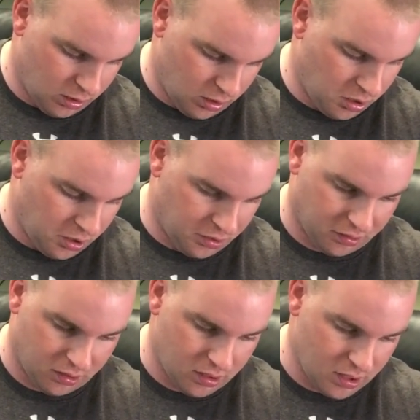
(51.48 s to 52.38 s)

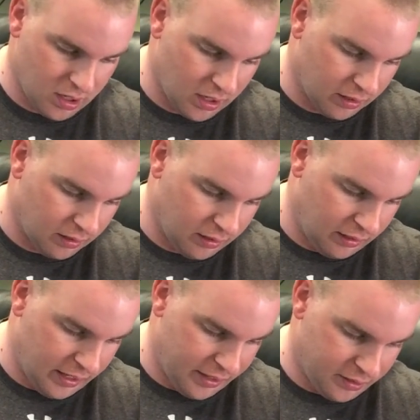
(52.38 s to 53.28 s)
on the
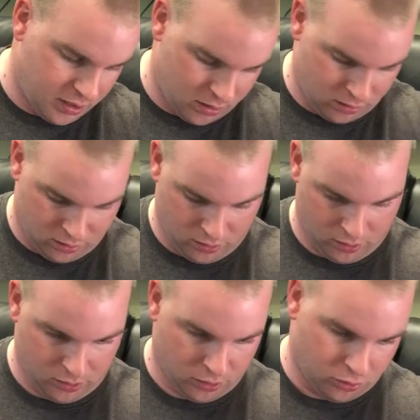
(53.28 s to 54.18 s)
leather,
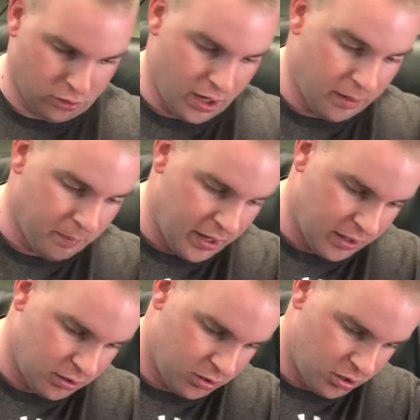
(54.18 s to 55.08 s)
try and
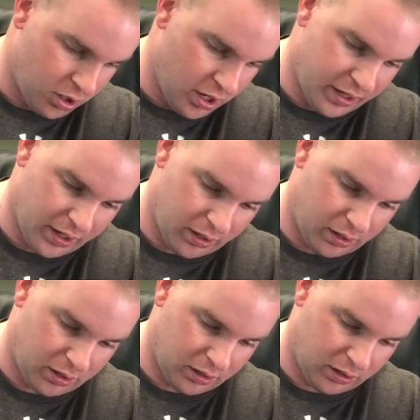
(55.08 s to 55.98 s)
make sure I get
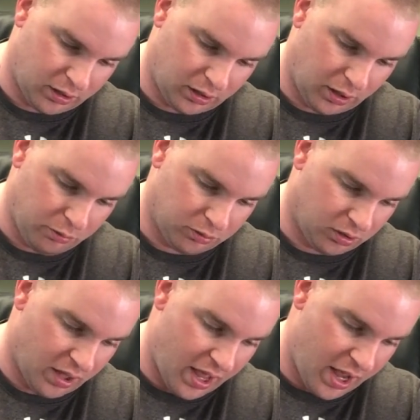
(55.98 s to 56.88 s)
close
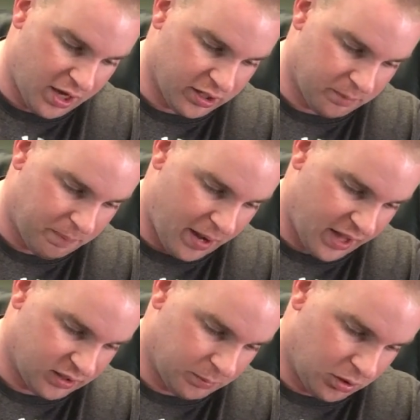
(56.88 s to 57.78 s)
to the edge as
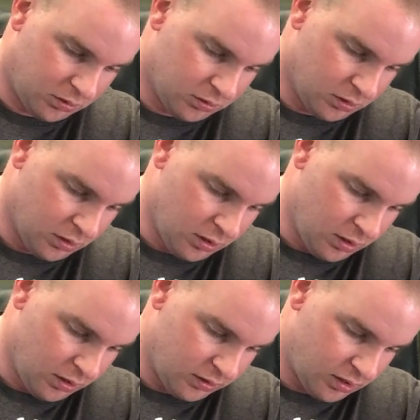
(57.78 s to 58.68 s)
possible,
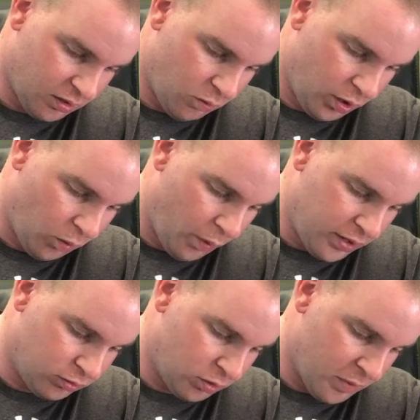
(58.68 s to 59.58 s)
because I don't want to
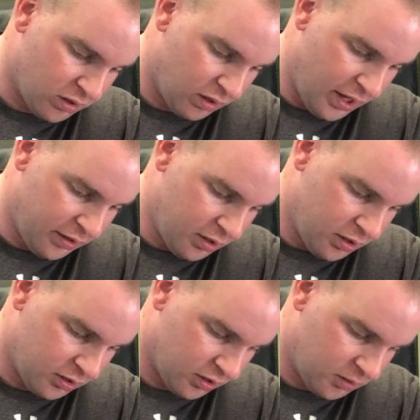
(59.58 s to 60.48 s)
waste too much leather,
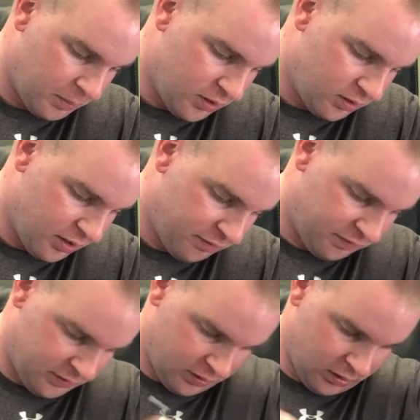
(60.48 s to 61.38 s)
it's
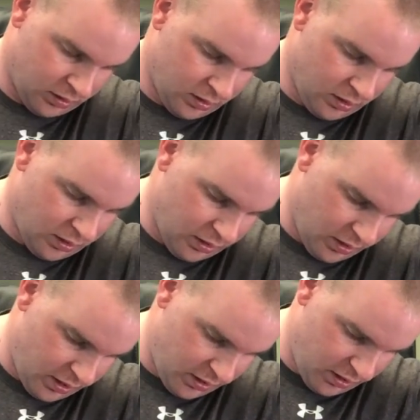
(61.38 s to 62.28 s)
expensive.
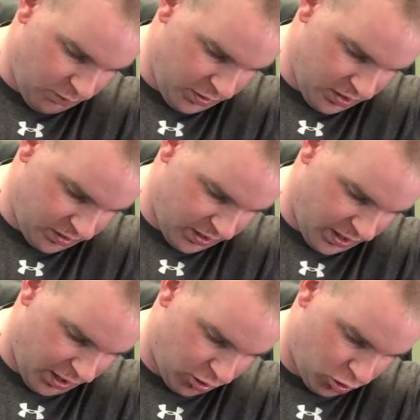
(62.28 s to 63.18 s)
And then we just
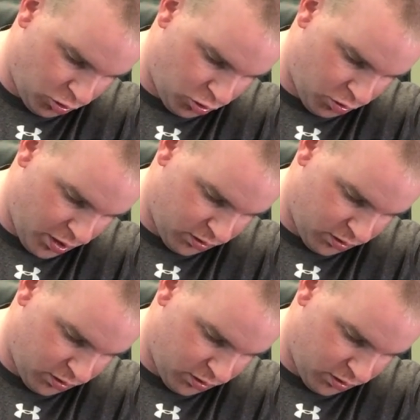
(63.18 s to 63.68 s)
kind of trace